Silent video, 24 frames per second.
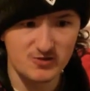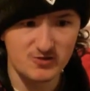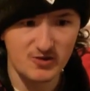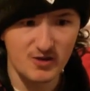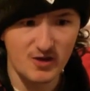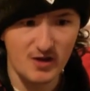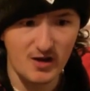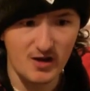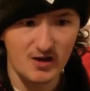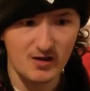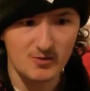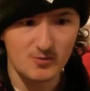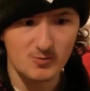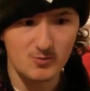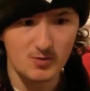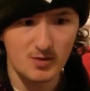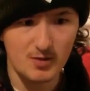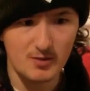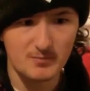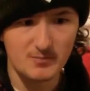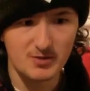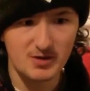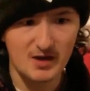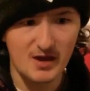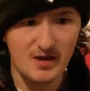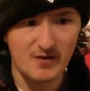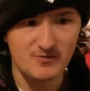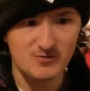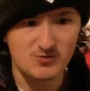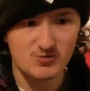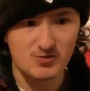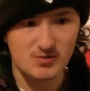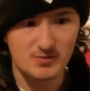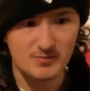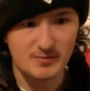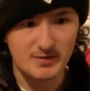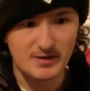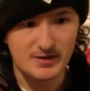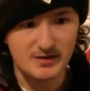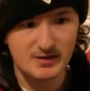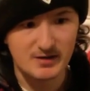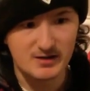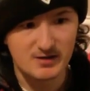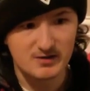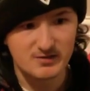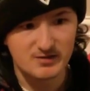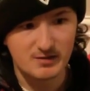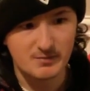saw, well, I'm going to have to remake
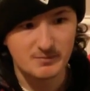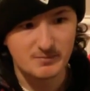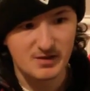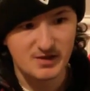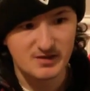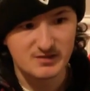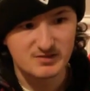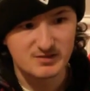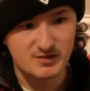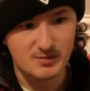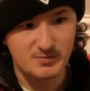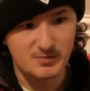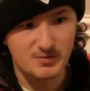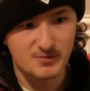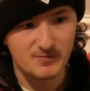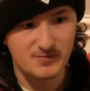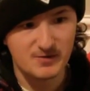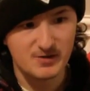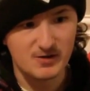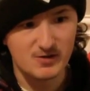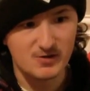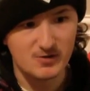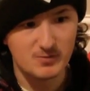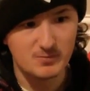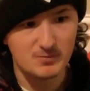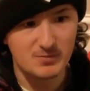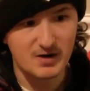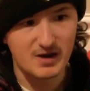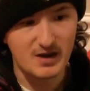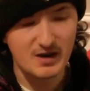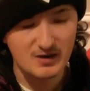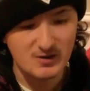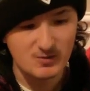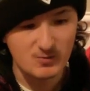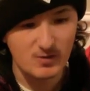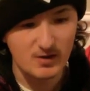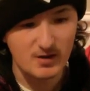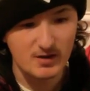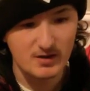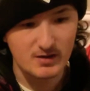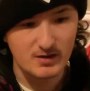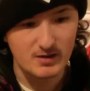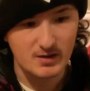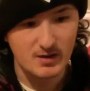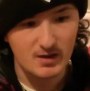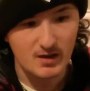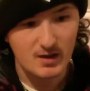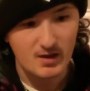it because I messed up the video. But anyway,
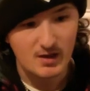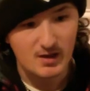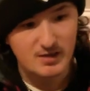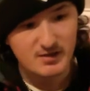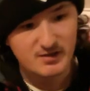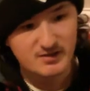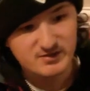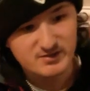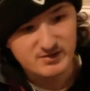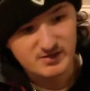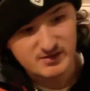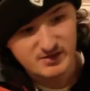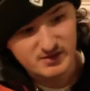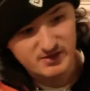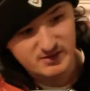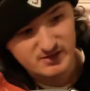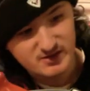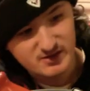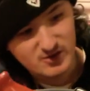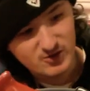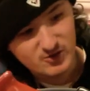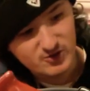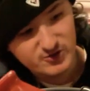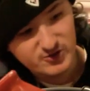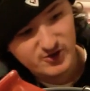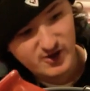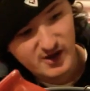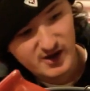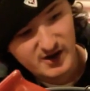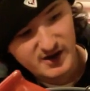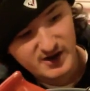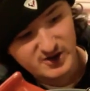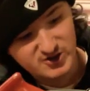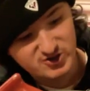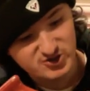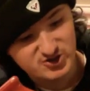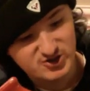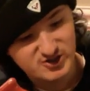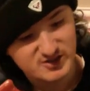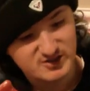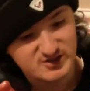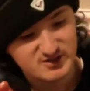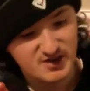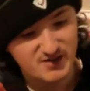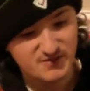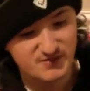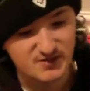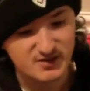this is the Skilsaw
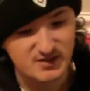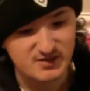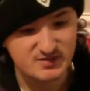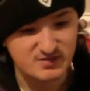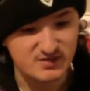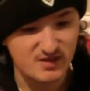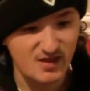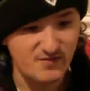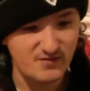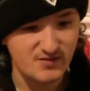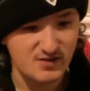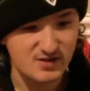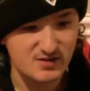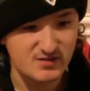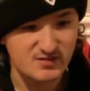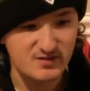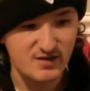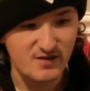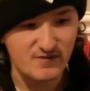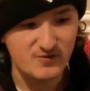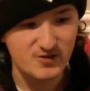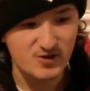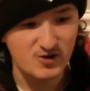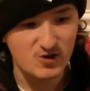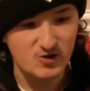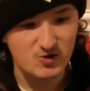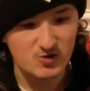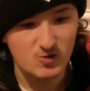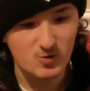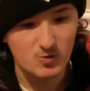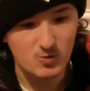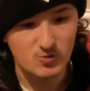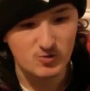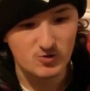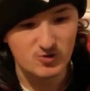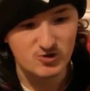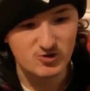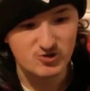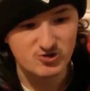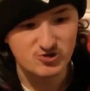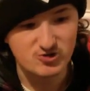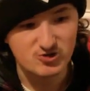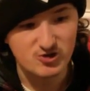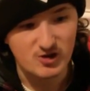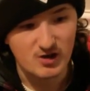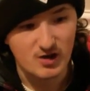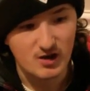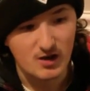HD77 7¼
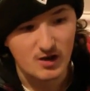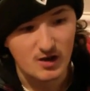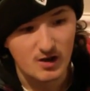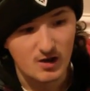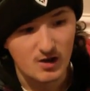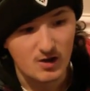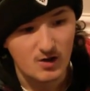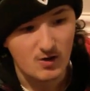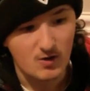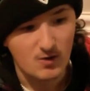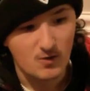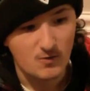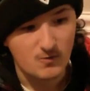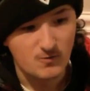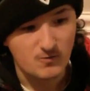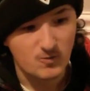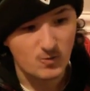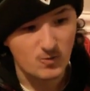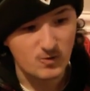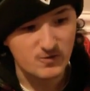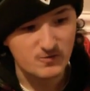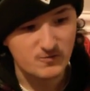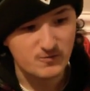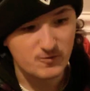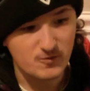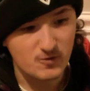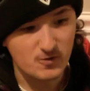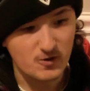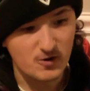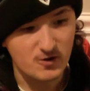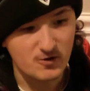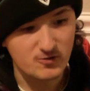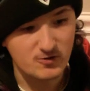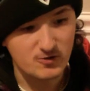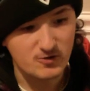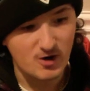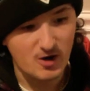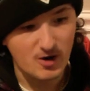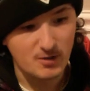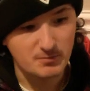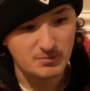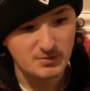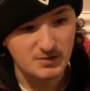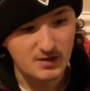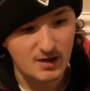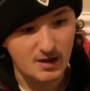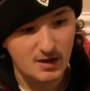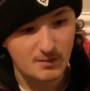inch, 4400
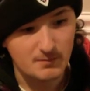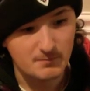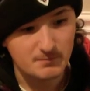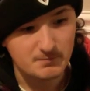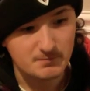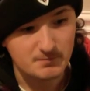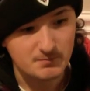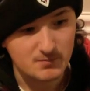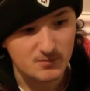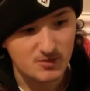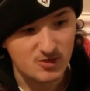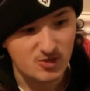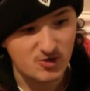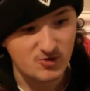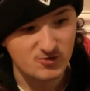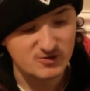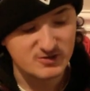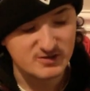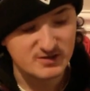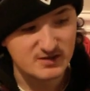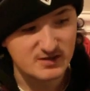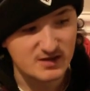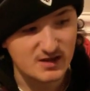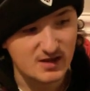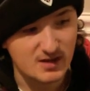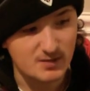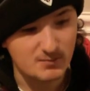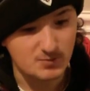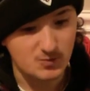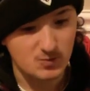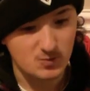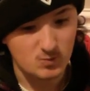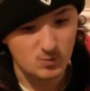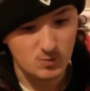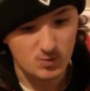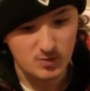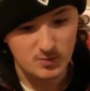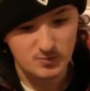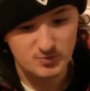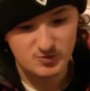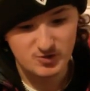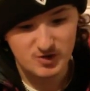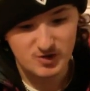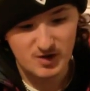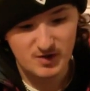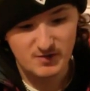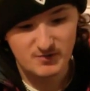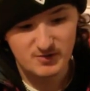RPM, 13 amp worm
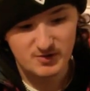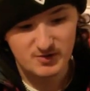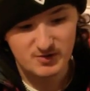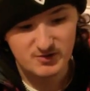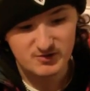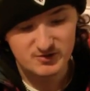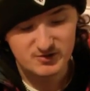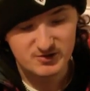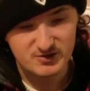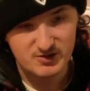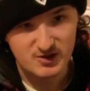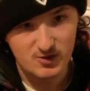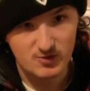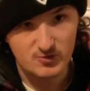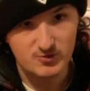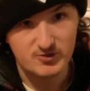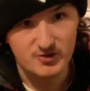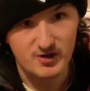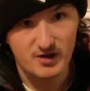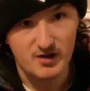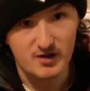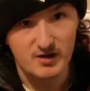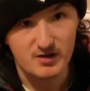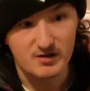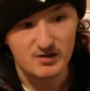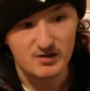drive skill saw.